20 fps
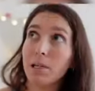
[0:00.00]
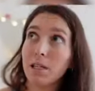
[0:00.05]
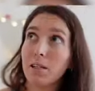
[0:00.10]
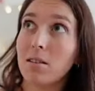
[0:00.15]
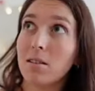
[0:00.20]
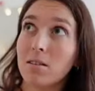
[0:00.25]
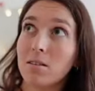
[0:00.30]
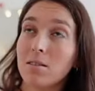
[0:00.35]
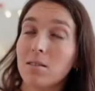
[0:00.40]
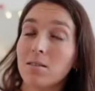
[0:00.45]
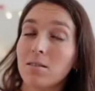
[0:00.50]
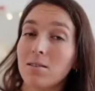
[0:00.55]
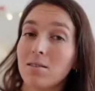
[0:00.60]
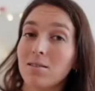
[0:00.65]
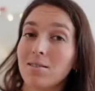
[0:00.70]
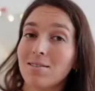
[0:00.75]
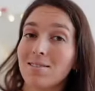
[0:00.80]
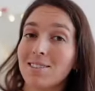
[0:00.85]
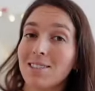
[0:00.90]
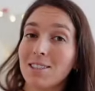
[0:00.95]
bit
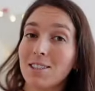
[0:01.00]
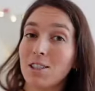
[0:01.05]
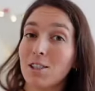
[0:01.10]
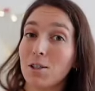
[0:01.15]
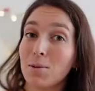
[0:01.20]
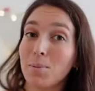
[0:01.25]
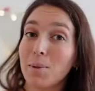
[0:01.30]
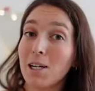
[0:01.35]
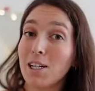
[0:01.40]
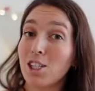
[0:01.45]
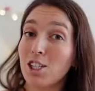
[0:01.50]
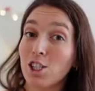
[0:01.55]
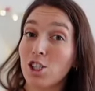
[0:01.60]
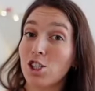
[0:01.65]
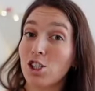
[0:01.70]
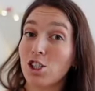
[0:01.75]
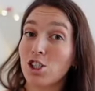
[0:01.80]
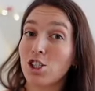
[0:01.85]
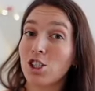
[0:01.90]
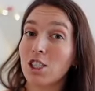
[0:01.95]
too
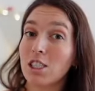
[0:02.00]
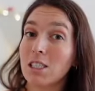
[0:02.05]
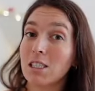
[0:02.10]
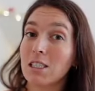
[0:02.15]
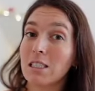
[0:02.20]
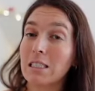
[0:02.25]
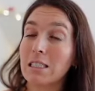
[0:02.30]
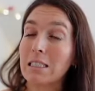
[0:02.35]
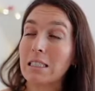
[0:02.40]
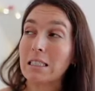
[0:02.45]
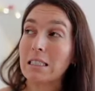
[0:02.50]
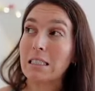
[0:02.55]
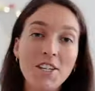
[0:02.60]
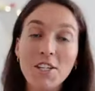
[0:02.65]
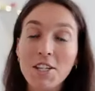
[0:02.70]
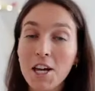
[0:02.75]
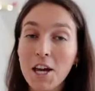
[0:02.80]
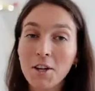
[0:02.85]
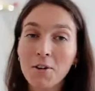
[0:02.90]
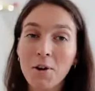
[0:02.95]
much.
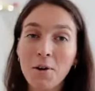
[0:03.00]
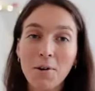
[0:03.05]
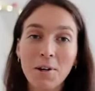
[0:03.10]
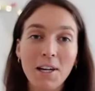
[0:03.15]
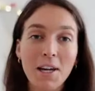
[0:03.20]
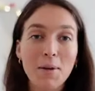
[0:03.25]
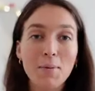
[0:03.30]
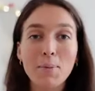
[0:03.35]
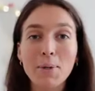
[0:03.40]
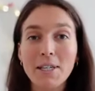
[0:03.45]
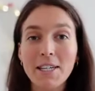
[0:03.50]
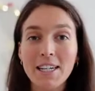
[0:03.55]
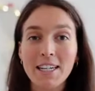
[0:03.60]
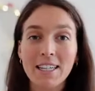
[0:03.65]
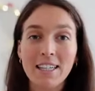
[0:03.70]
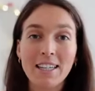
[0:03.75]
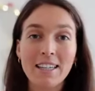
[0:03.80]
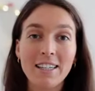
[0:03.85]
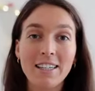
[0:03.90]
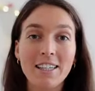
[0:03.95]
January, and
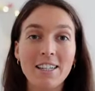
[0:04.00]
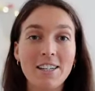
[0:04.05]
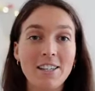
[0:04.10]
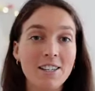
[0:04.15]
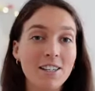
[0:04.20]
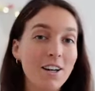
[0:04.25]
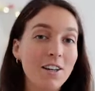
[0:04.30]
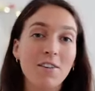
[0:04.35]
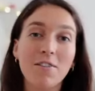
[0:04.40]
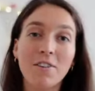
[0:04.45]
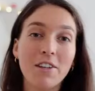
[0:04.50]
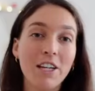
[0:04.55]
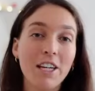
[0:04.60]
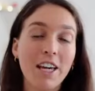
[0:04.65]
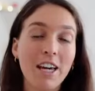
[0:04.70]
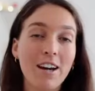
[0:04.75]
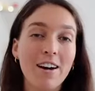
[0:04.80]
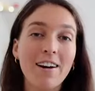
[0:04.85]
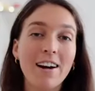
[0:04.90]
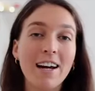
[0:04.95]
particularly the start of the
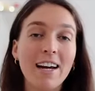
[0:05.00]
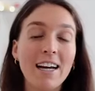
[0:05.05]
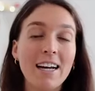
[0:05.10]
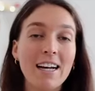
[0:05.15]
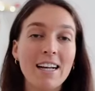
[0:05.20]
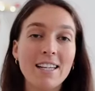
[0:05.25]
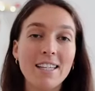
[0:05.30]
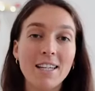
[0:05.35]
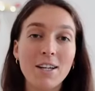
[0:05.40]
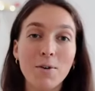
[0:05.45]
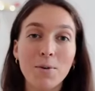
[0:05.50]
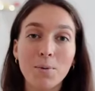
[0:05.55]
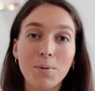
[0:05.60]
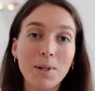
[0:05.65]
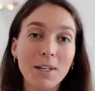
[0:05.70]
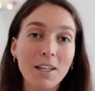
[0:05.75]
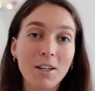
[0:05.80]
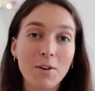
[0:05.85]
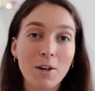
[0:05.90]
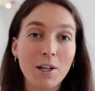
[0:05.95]
year, is a
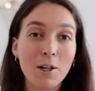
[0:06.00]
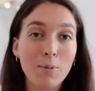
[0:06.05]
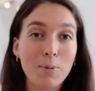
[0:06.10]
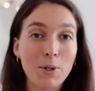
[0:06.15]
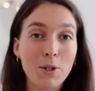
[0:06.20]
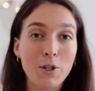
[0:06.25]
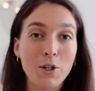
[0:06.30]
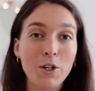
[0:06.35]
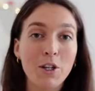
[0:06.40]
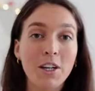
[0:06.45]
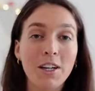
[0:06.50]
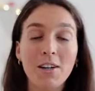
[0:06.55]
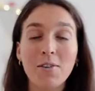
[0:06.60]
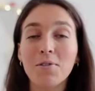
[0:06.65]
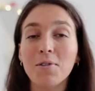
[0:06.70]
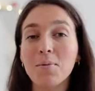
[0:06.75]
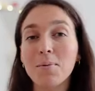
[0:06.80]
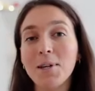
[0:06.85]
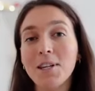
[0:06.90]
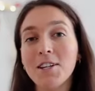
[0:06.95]
really great opportunity
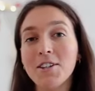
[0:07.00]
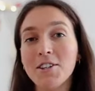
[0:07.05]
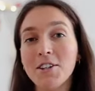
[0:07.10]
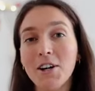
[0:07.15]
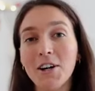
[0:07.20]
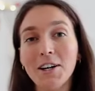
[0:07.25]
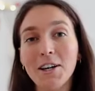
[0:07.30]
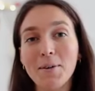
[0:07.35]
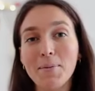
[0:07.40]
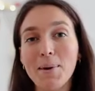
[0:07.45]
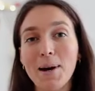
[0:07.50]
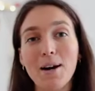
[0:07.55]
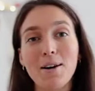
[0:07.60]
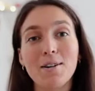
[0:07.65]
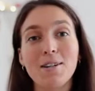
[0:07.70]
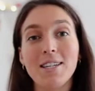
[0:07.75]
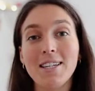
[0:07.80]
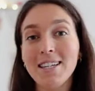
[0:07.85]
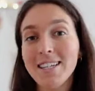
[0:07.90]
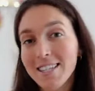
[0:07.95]
for me to talk
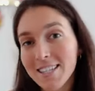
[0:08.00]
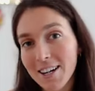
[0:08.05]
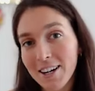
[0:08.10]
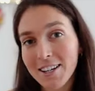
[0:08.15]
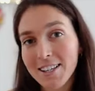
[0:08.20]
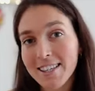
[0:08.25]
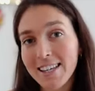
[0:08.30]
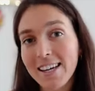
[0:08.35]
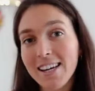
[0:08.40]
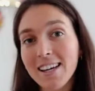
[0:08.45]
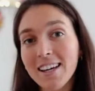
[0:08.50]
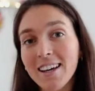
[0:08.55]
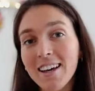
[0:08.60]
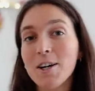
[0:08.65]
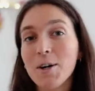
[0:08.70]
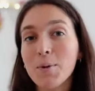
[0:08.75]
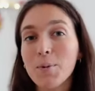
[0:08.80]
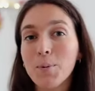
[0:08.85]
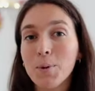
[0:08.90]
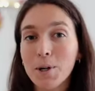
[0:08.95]
about detoxing,
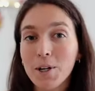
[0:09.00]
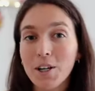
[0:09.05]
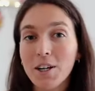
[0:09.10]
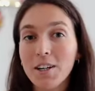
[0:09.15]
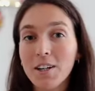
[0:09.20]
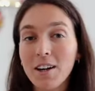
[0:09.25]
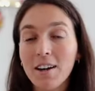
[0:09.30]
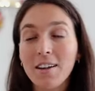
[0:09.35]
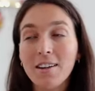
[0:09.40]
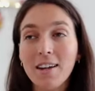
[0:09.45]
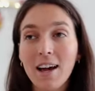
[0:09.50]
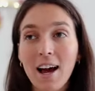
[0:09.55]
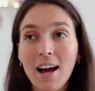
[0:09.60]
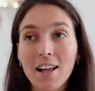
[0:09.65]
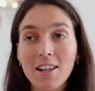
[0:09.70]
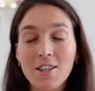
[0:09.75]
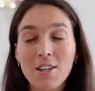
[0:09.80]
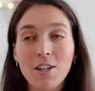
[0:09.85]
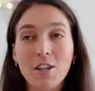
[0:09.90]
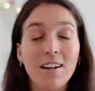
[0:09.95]
a word
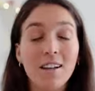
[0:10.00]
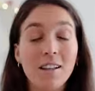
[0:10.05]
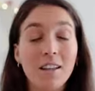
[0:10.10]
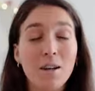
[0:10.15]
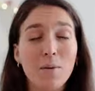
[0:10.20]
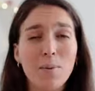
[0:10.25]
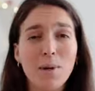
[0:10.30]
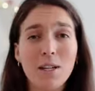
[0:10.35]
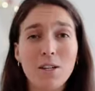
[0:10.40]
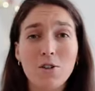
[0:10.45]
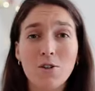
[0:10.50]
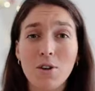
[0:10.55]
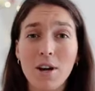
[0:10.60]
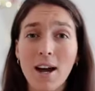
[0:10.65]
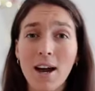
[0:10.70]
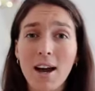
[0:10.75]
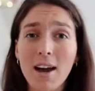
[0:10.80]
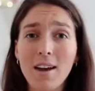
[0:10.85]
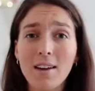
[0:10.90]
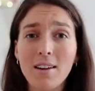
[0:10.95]
that's a little bit
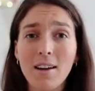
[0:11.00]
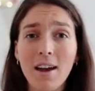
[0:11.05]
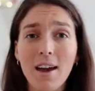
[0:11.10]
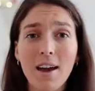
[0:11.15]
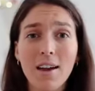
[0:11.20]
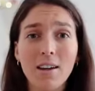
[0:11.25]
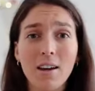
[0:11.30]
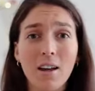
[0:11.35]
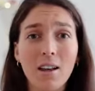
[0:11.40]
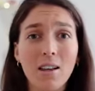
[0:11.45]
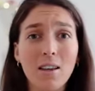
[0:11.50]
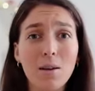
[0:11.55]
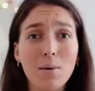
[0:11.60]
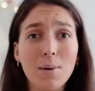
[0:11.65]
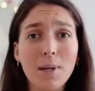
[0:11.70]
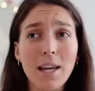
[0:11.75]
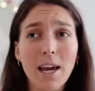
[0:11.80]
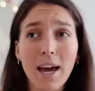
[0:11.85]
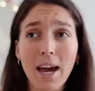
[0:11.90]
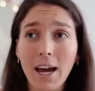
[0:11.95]
dread and a little
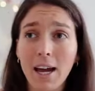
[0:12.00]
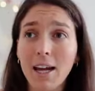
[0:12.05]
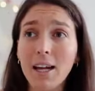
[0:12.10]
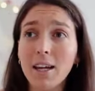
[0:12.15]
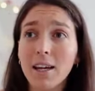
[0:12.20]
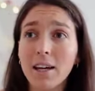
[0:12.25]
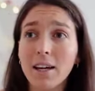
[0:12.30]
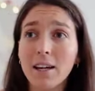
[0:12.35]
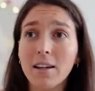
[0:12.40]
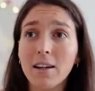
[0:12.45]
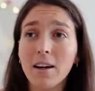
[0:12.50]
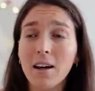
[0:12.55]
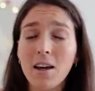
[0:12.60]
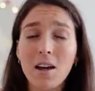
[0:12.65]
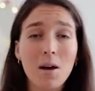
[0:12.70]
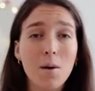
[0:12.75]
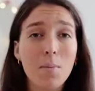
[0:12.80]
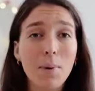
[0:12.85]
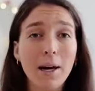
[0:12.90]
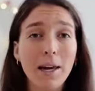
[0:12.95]
bit hated
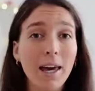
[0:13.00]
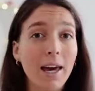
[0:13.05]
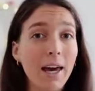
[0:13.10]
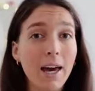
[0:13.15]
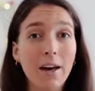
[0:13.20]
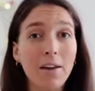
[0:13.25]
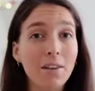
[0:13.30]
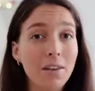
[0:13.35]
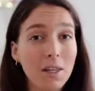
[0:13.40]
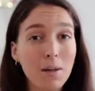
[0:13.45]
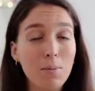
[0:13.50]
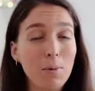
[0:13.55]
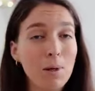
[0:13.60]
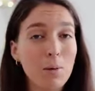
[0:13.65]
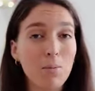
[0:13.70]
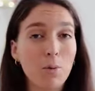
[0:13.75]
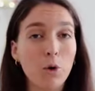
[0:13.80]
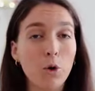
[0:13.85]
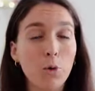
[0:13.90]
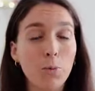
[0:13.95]
by healthy
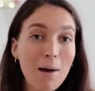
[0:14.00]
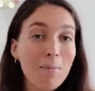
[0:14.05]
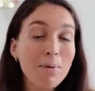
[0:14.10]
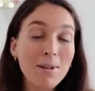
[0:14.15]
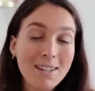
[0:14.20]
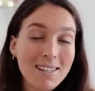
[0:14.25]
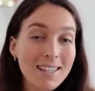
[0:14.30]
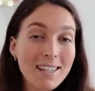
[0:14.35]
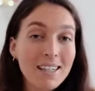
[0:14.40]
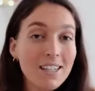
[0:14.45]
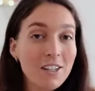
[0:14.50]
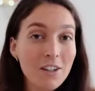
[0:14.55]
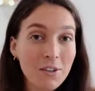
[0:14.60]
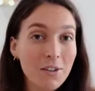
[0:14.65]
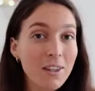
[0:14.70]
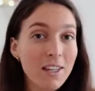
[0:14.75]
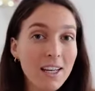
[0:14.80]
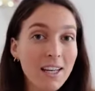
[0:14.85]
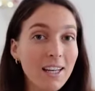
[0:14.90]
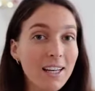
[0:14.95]
people. I personally
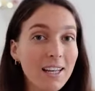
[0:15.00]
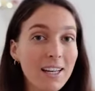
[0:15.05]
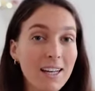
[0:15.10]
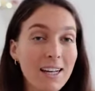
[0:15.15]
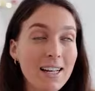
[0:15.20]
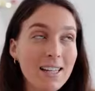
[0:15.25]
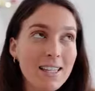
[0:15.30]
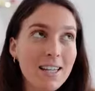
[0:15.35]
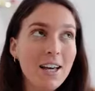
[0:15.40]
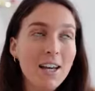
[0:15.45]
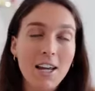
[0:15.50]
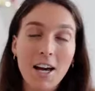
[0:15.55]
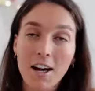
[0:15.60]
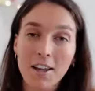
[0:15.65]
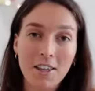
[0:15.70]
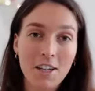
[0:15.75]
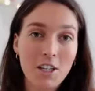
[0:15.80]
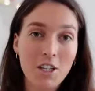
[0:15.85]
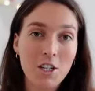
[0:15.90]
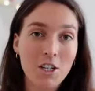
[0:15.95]
don't think it's
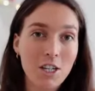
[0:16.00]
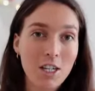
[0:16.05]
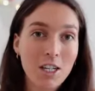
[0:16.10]
unhealthy to